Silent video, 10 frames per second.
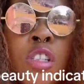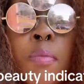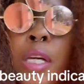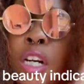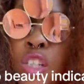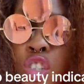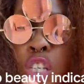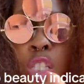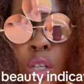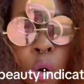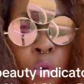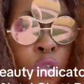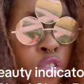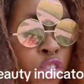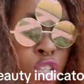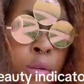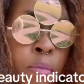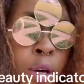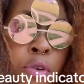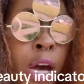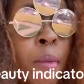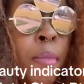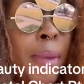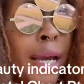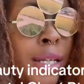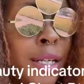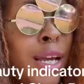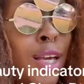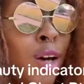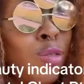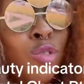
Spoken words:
because she's older and she's a mother now, but back in the day, y'all know